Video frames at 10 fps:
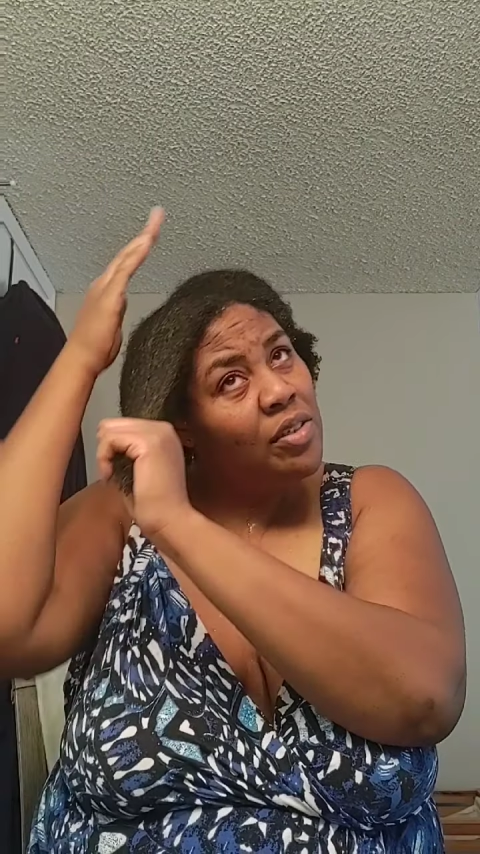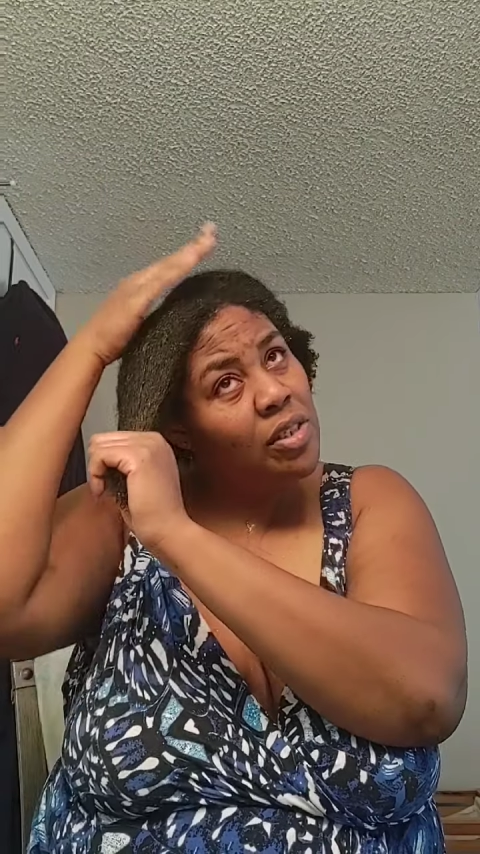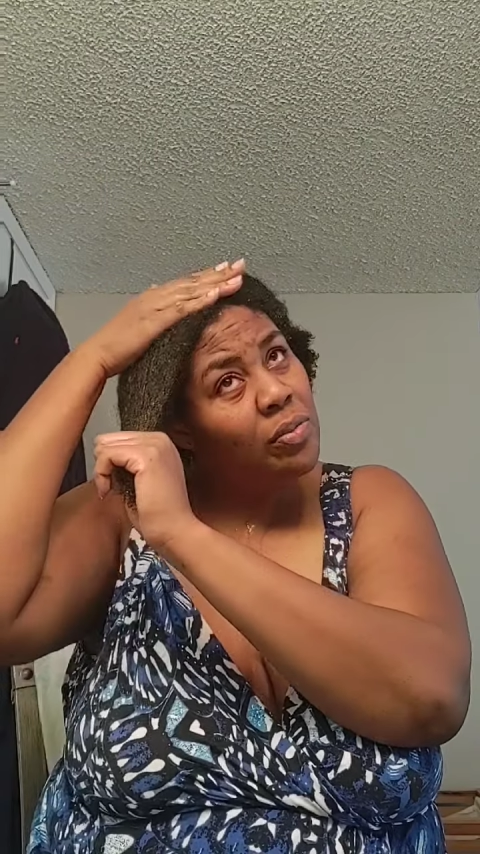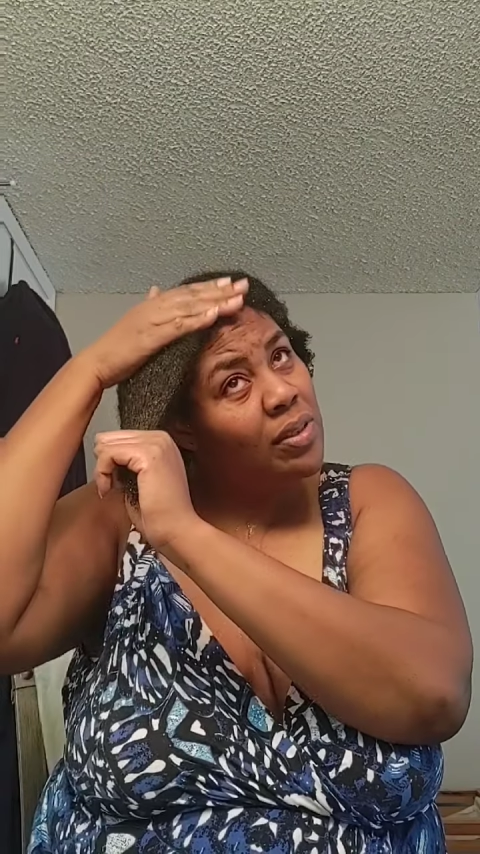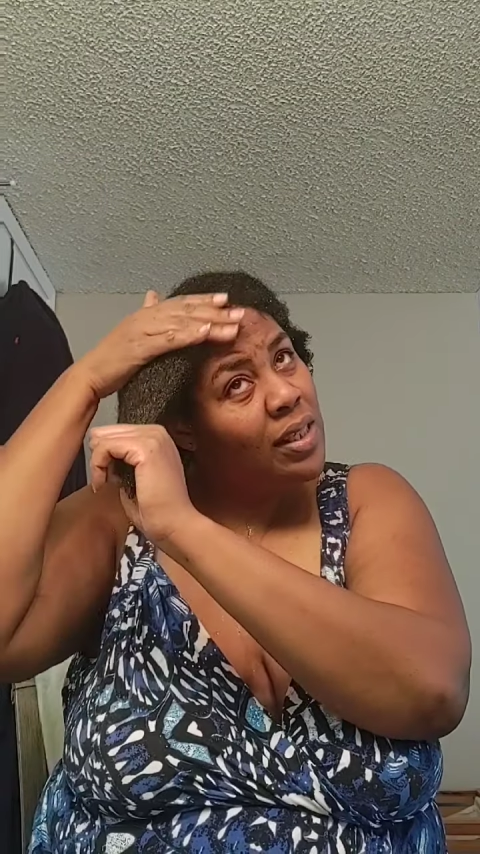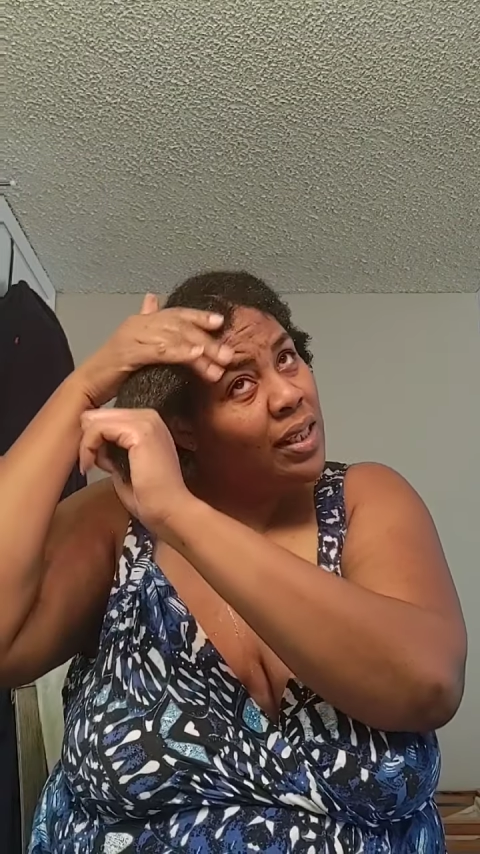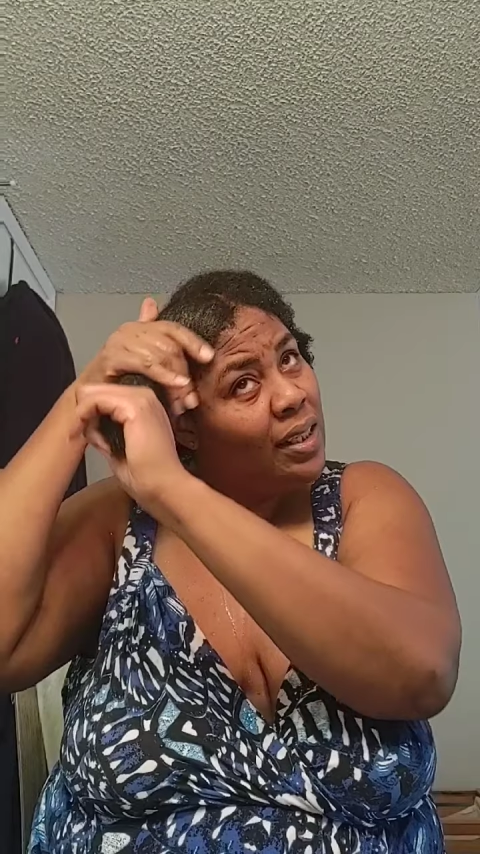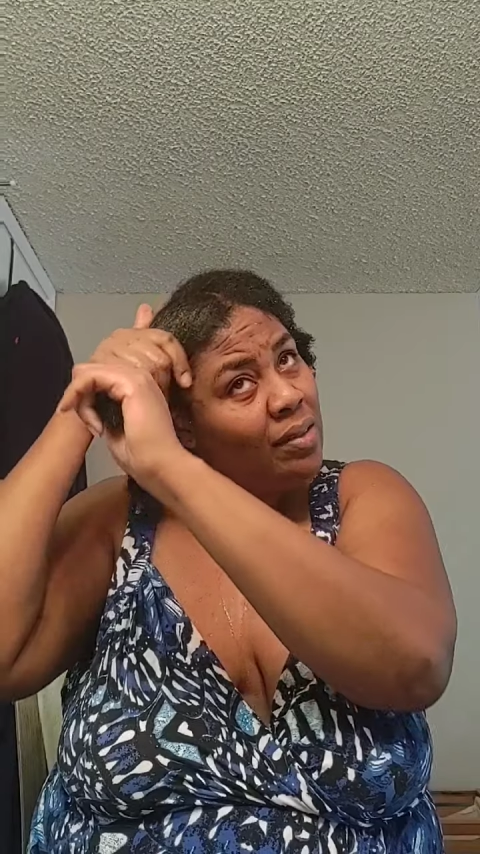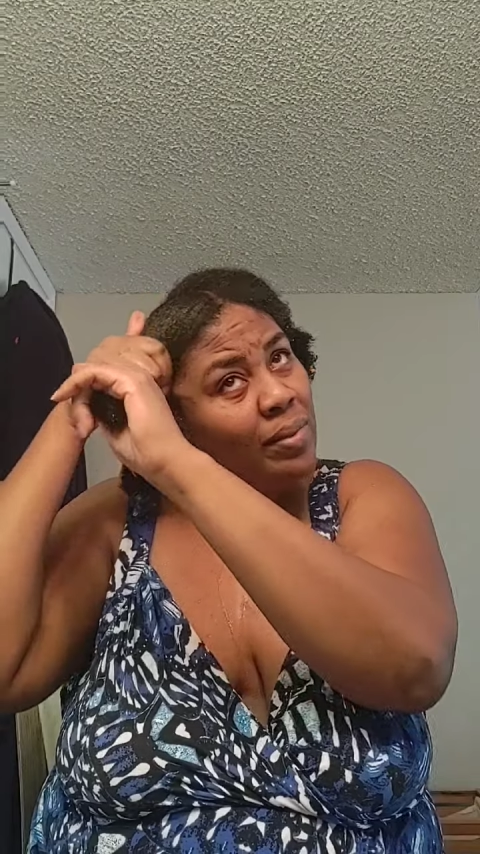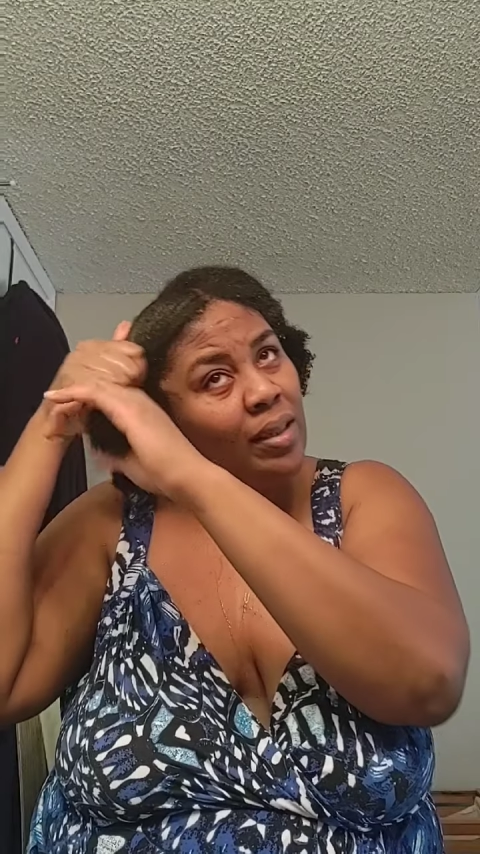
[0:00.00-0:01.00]
I just was
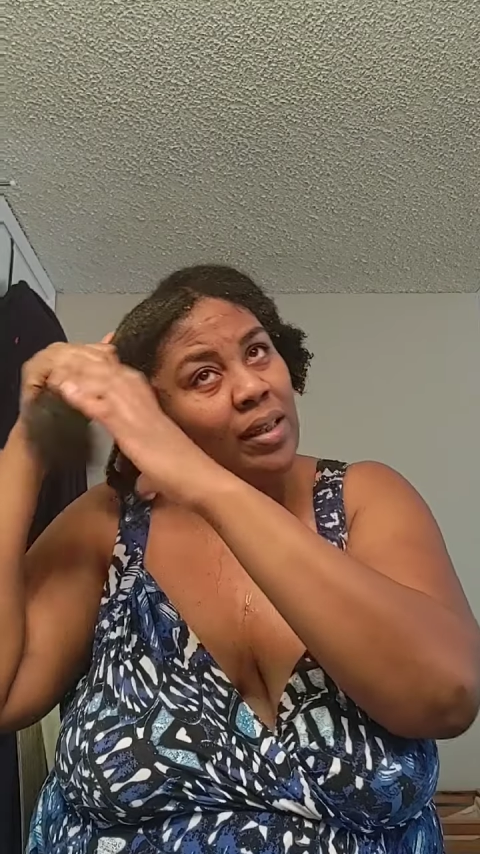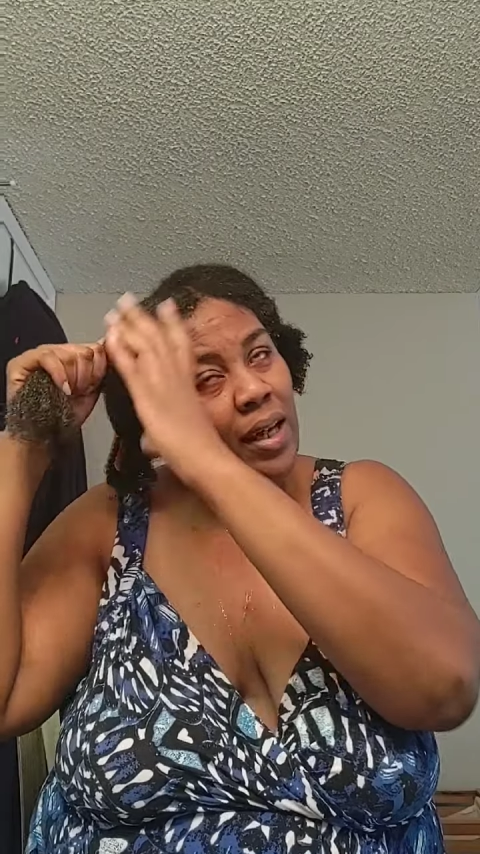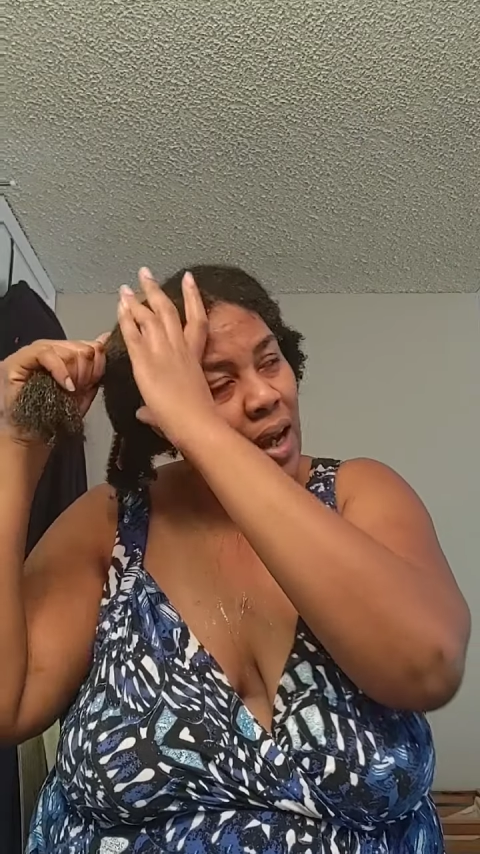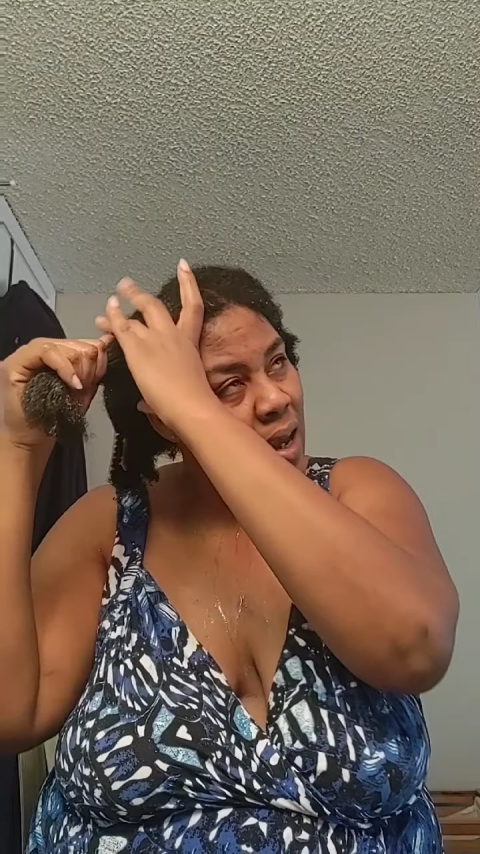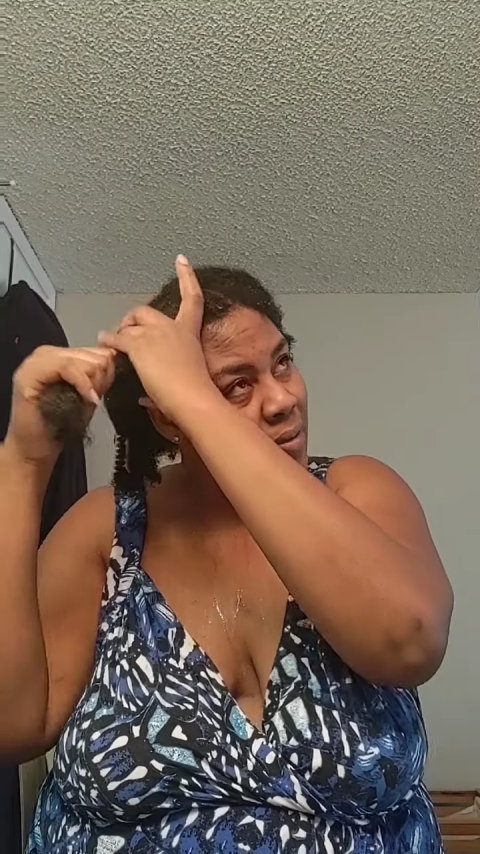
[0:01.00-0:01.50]
thinking about that.